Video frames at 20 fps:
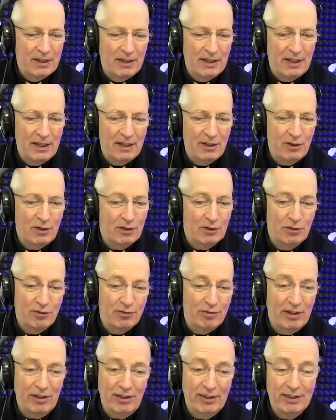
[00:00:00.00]
and all
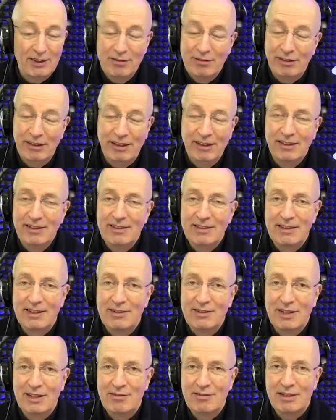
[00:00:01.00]
very convenient
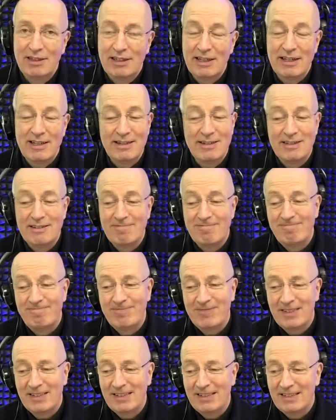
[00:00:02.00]
and very handy.
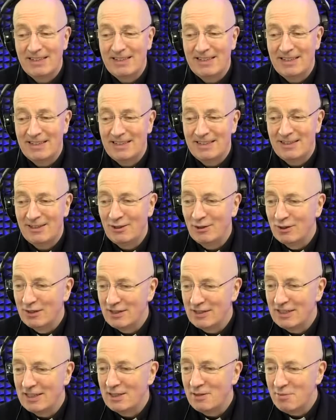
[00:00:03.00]
And that you can
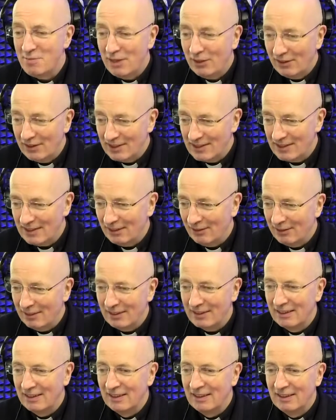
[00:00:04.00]
see the merit of
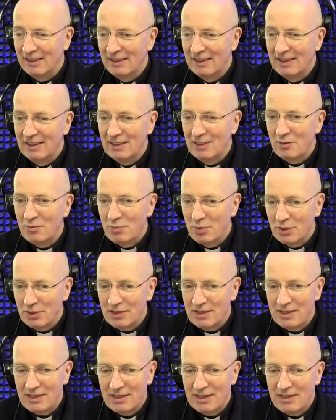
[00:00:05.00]
it.
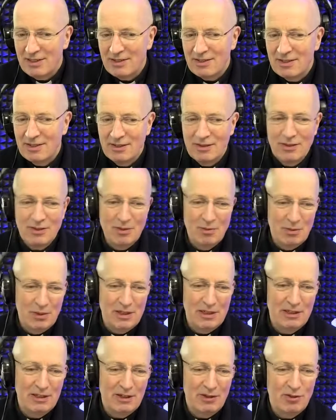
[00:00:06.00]
But is there
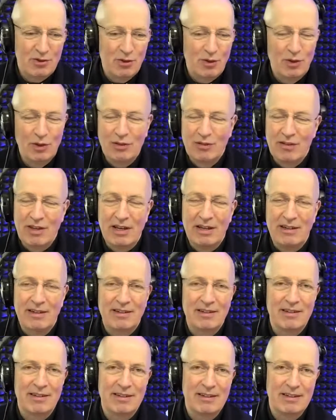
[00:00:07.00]
somebody in control of that?
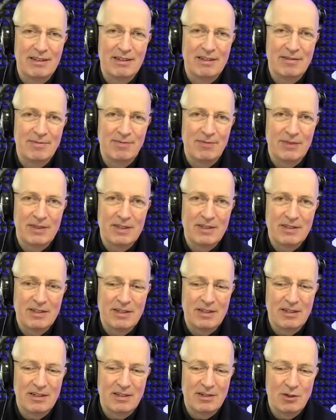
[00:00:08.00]

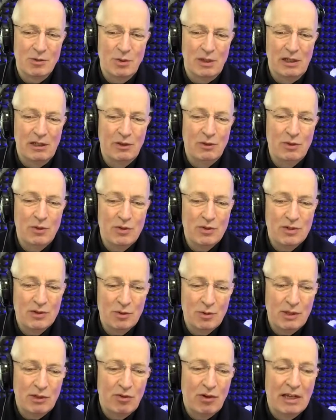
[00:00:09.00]
Do
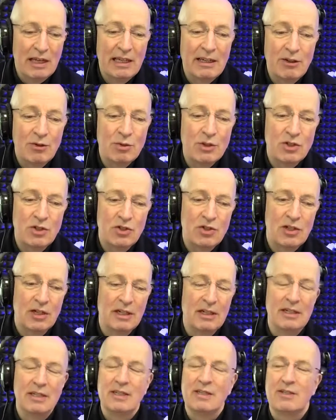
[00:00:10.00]
we relinquish
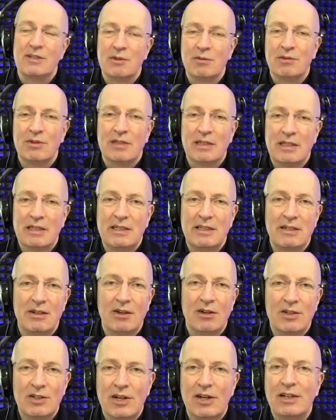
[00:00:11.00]
some of the
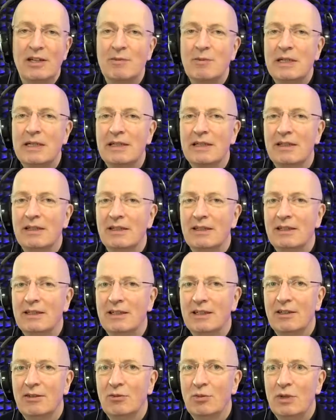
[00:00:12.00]
autonomy
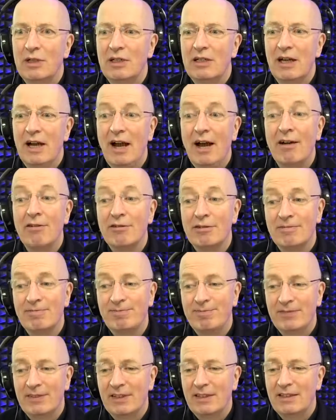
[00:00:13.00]
that we have
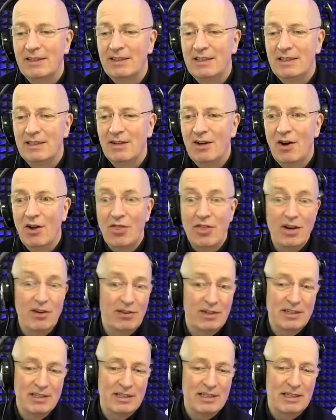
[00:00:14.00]
and the
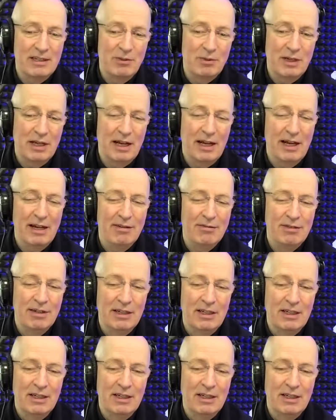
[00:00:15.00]
authority that we have